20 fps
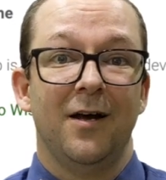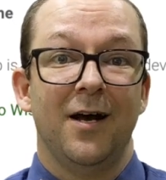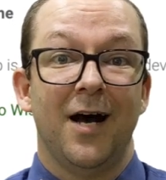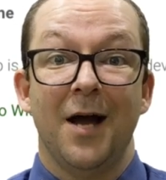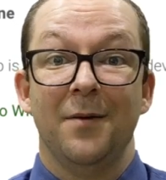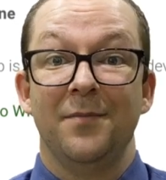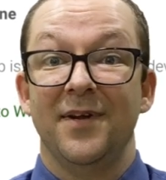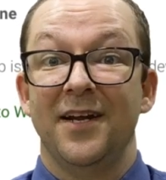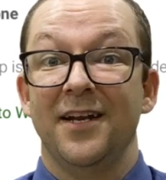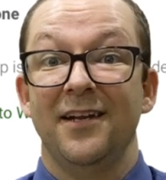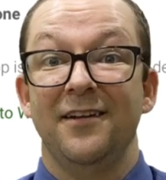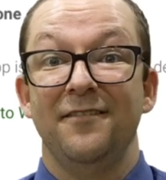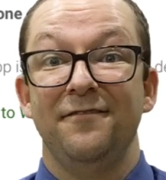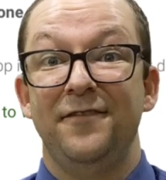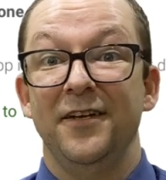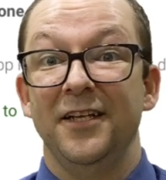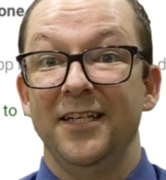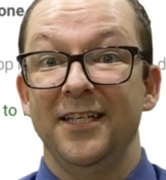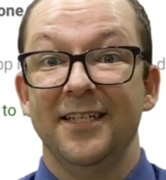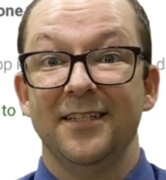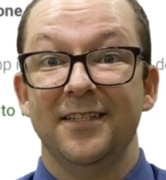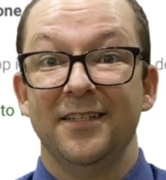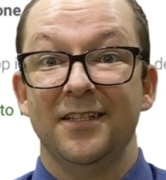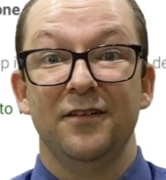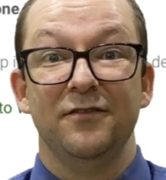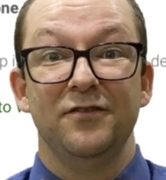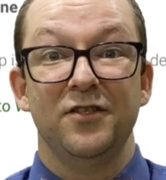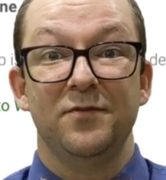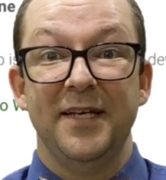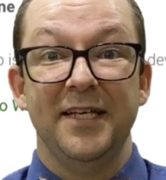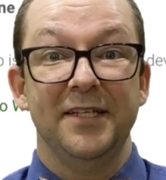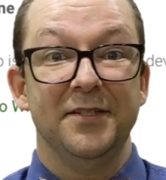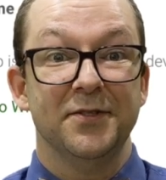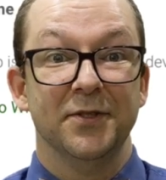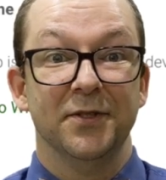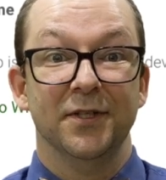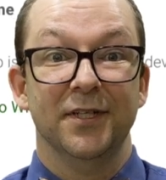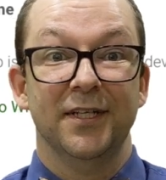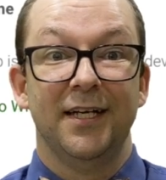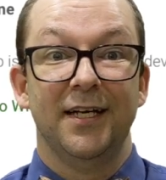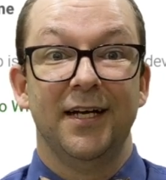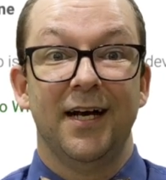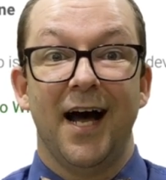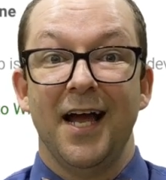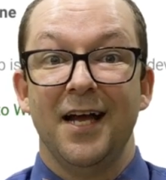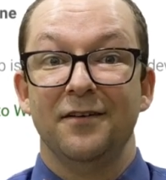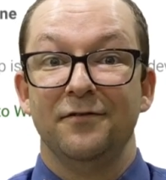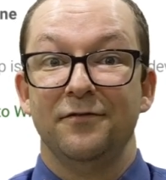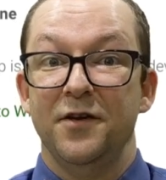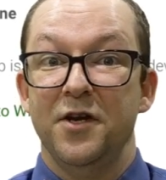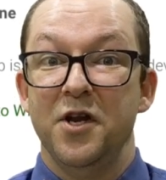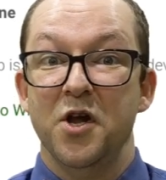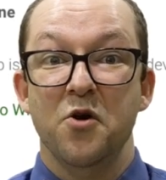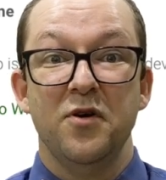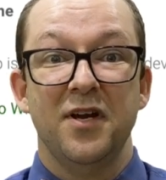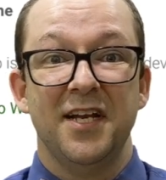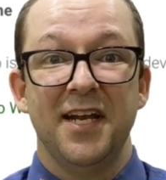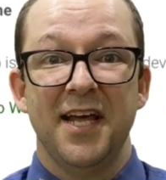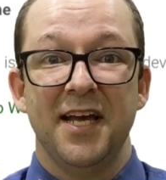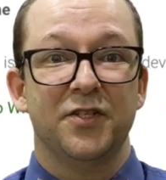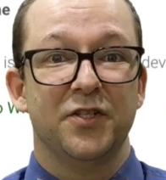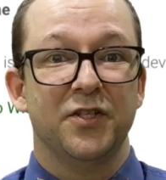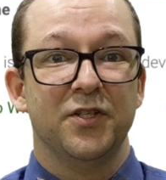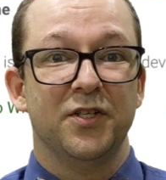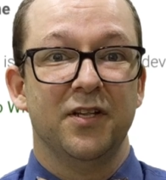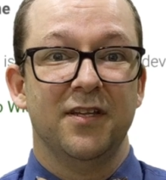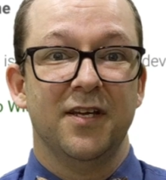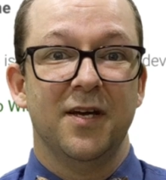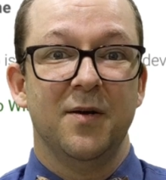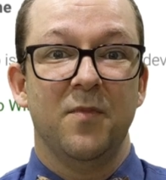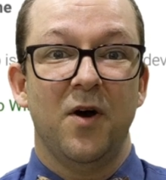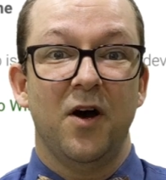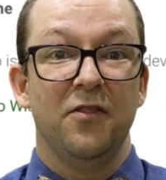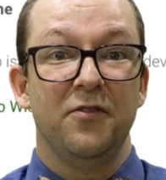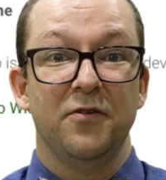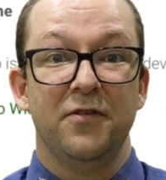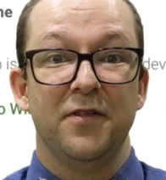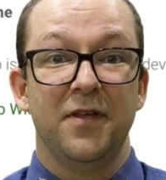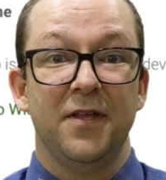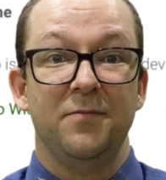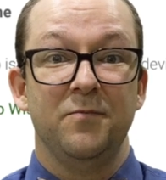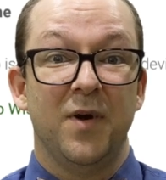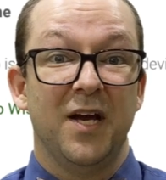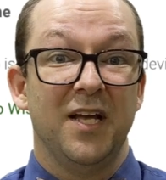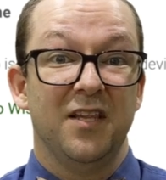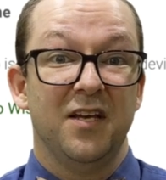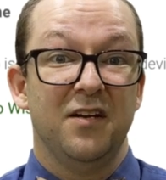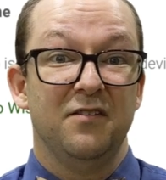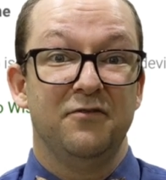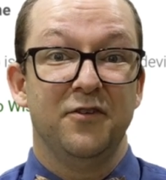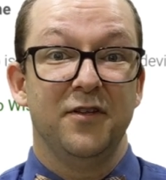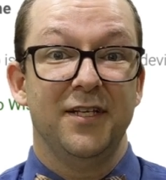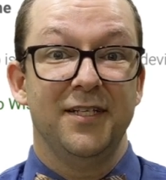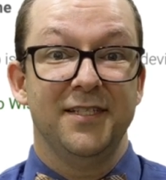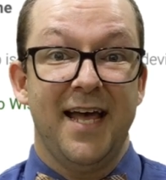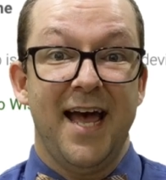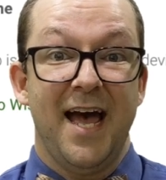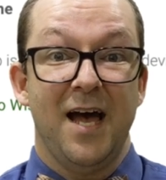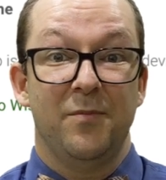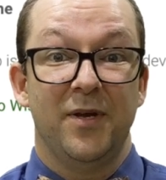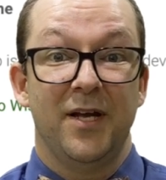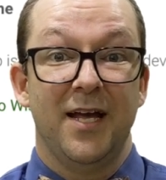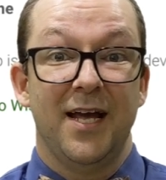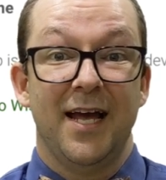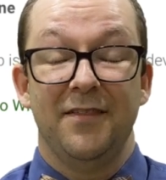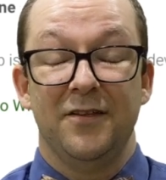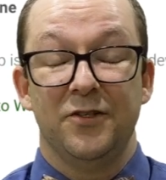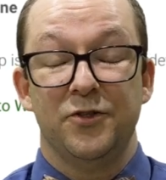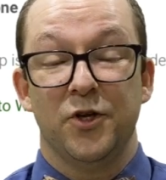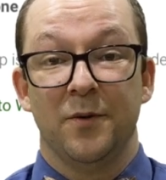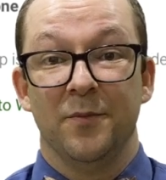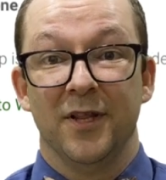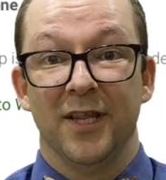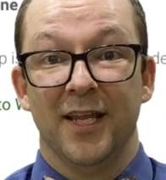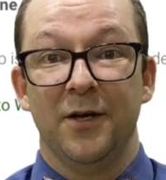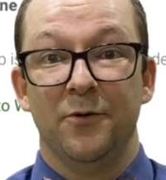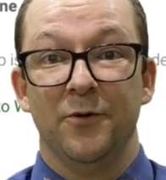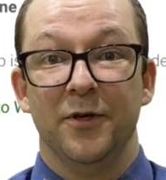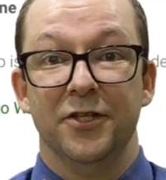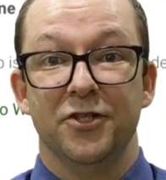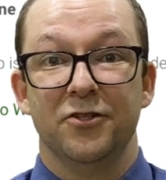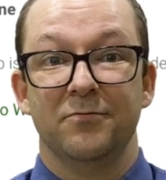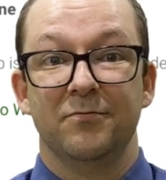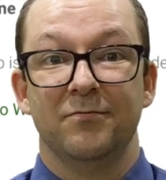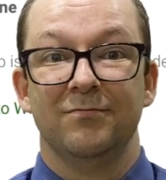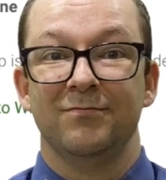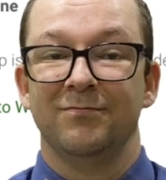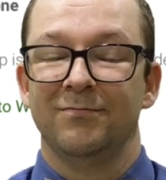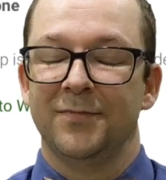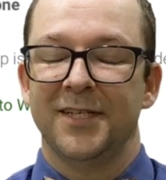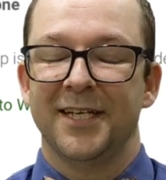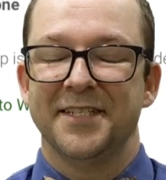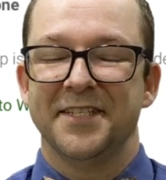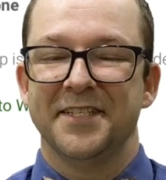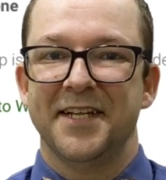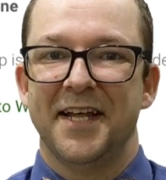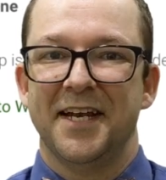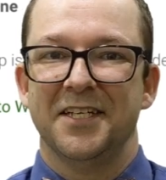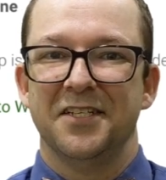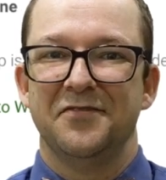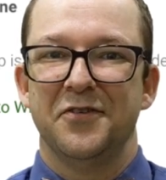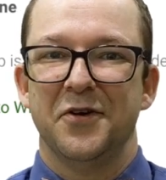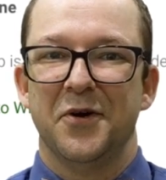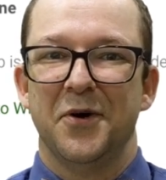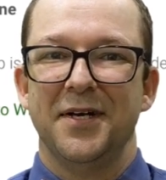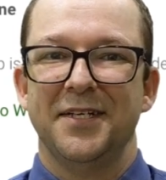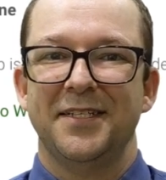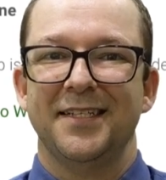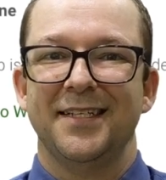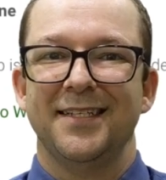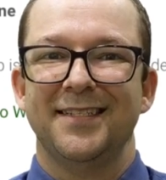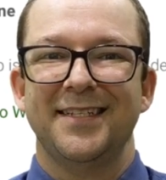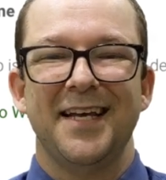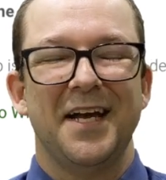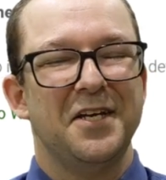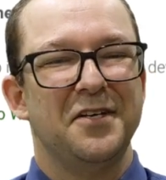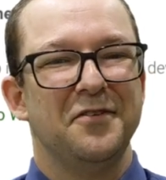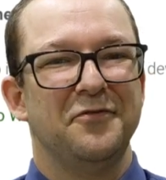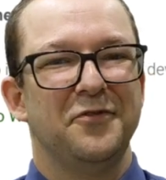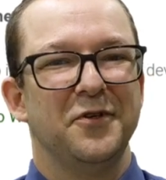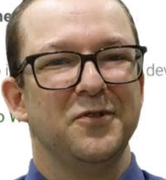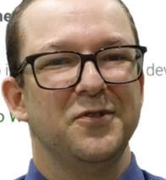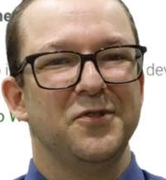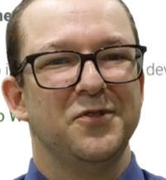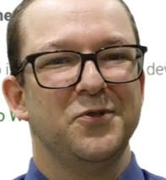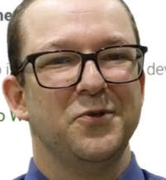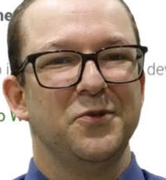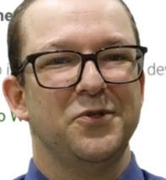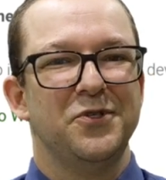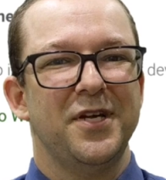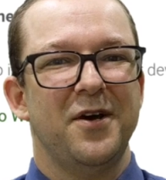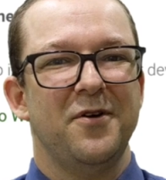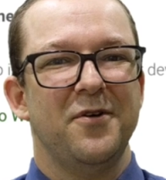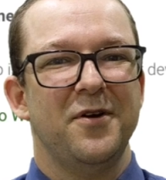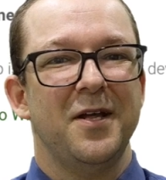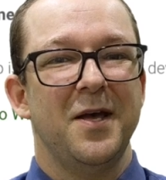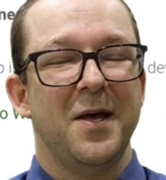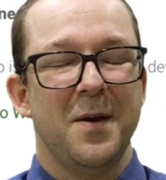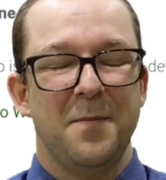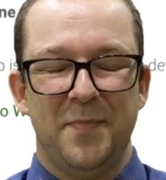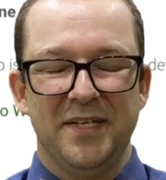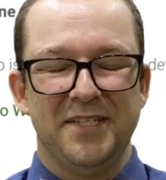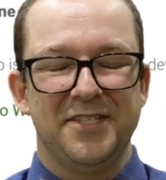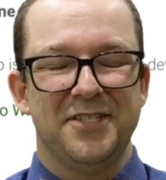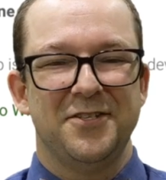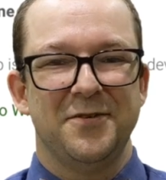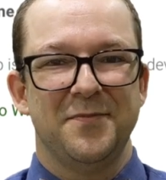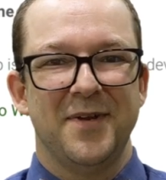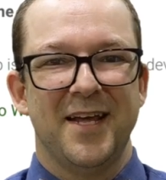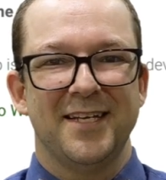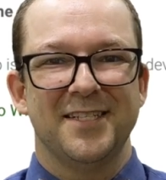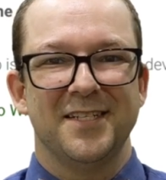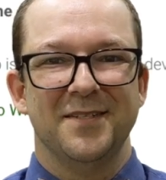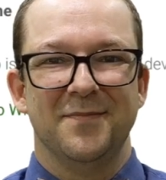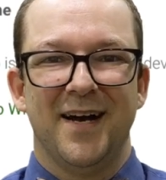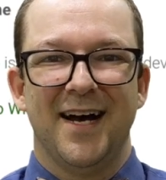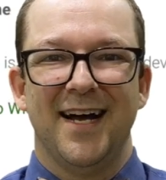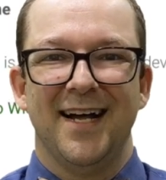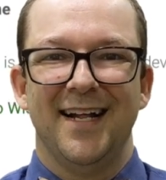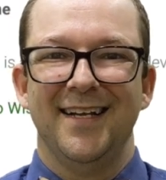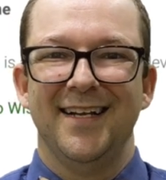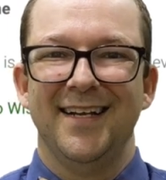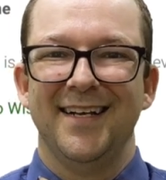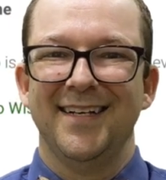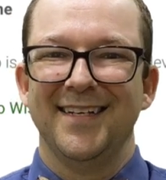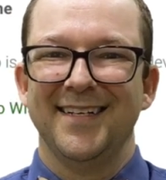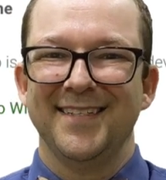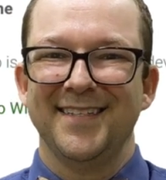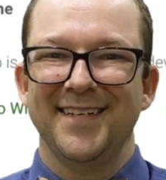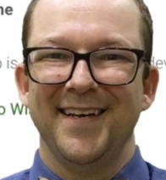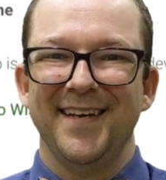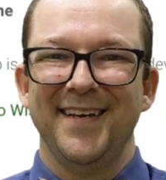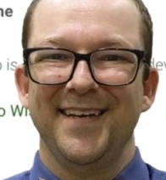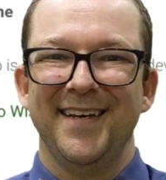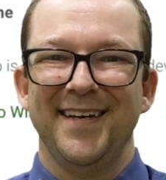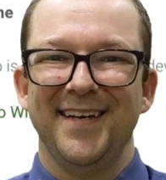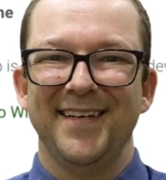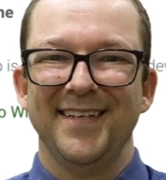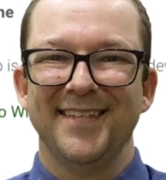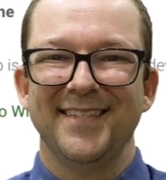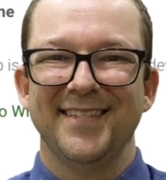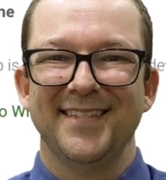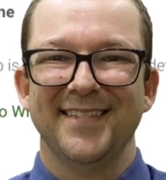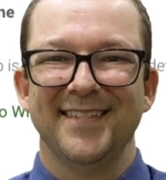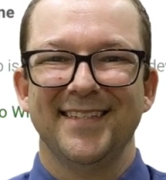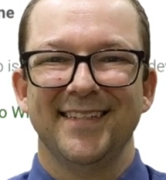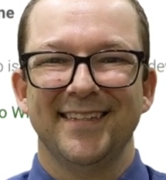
I'm not an affiliate of Speaxel. I have no connection to them other than my love for this app and the German language. Das ist alles für heute. Danke fürs Zuschauen. Bis zum nächsten Mal. Tschüss!